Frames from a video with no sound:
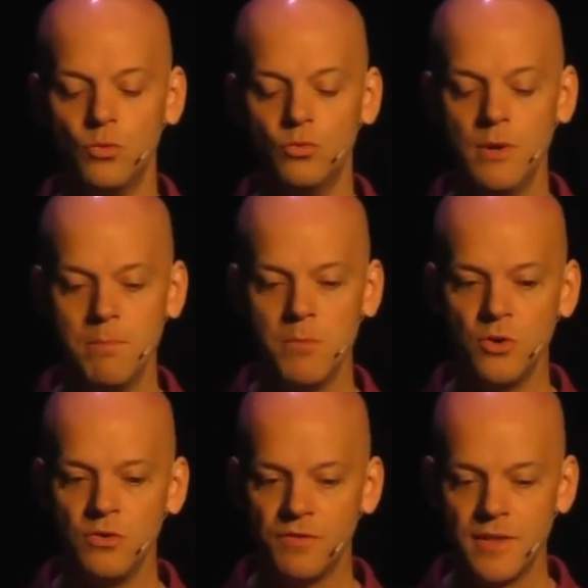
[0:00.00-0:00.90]

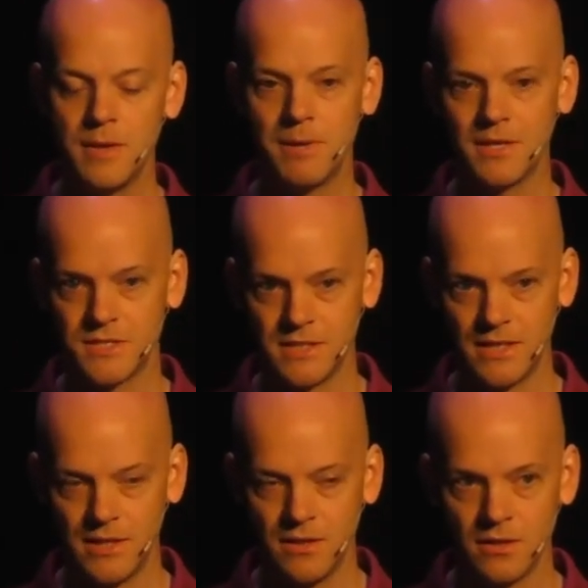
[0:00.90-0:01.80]
remove the
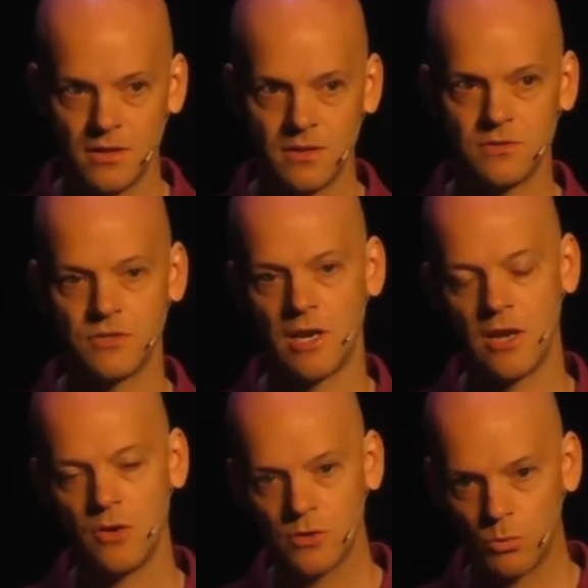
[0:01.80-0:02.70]
ability to
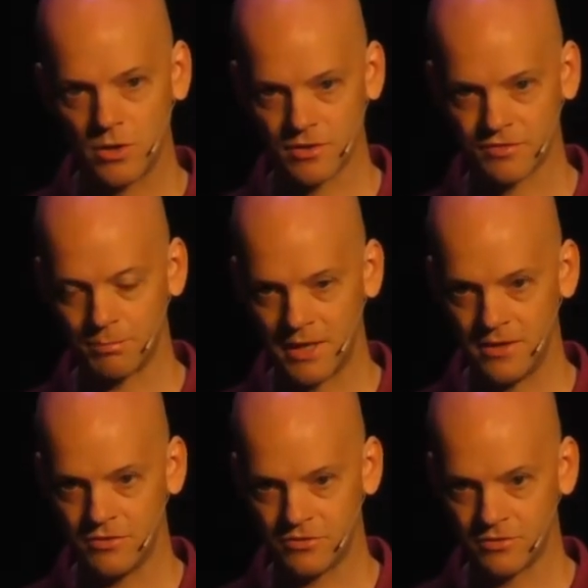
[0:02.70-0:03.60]
load a
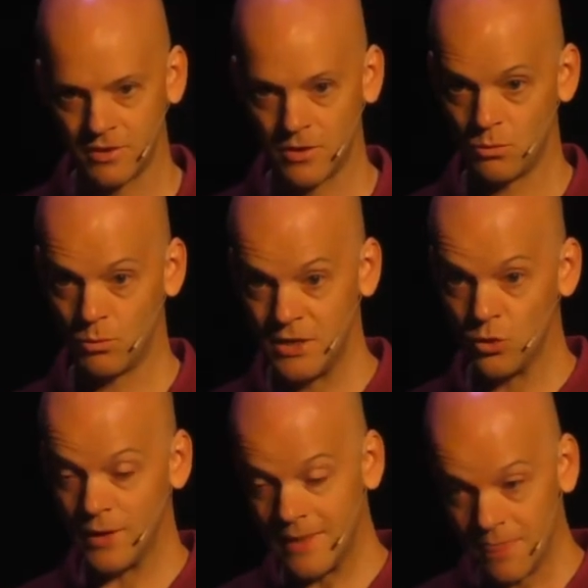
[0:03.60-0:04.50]
workspace when
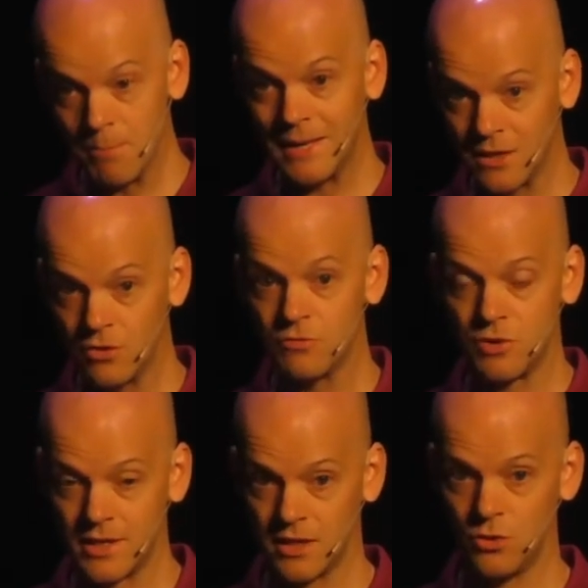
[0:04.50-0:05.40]
you're in the middle of
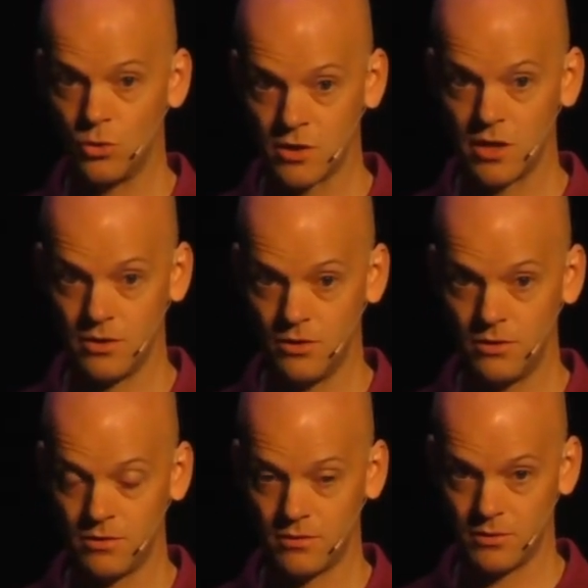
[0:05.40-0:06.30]
running your
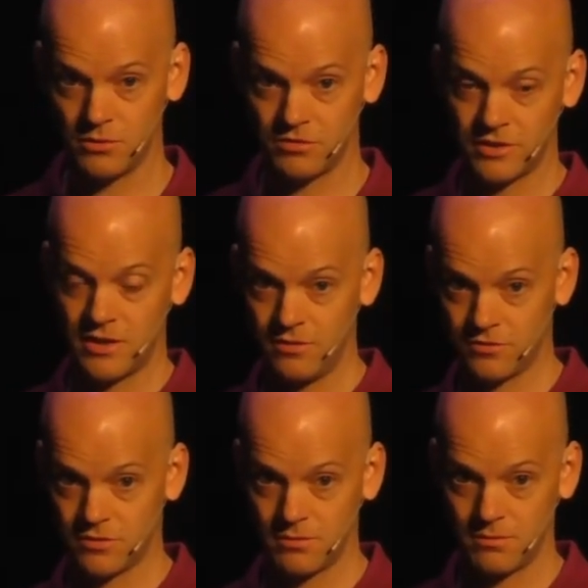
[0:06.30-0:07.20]
code that was
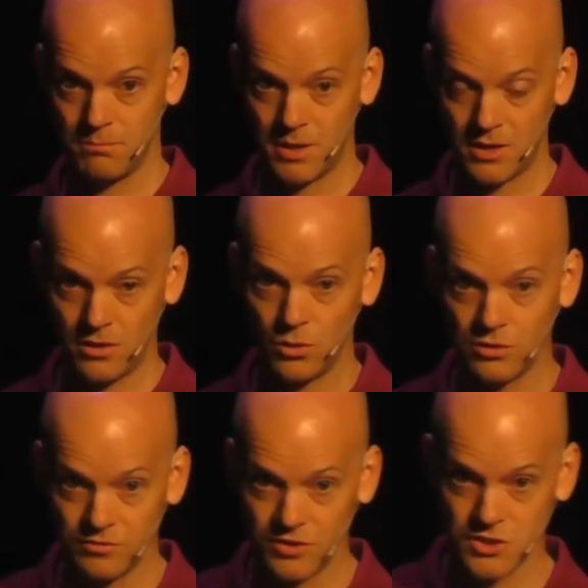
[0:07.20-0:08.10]
saved by an
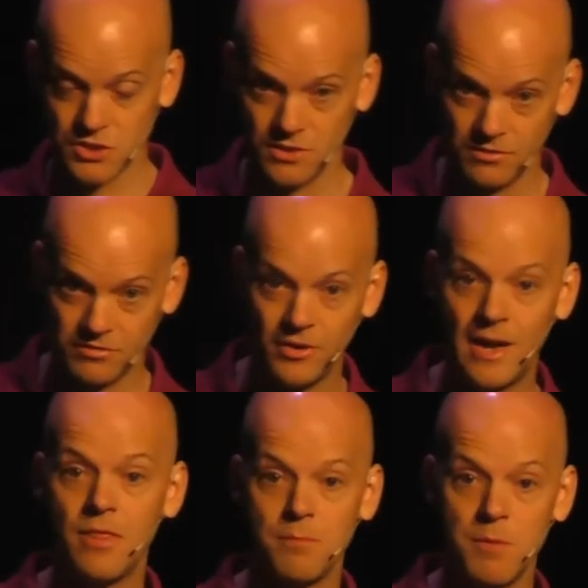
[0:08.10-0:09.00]
older version. So
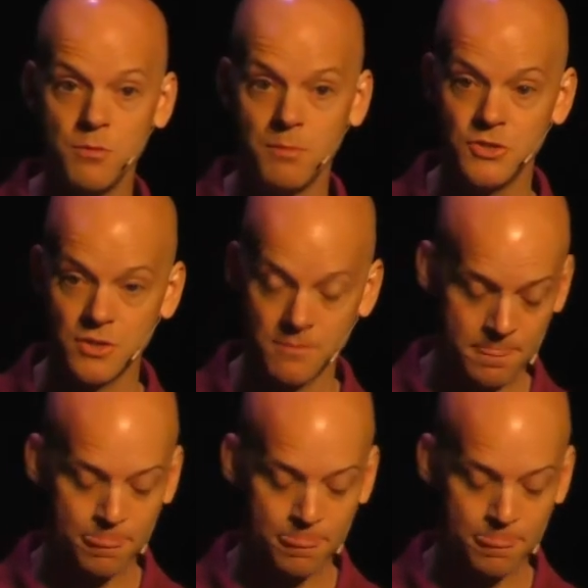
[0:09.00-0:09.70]
at the moment,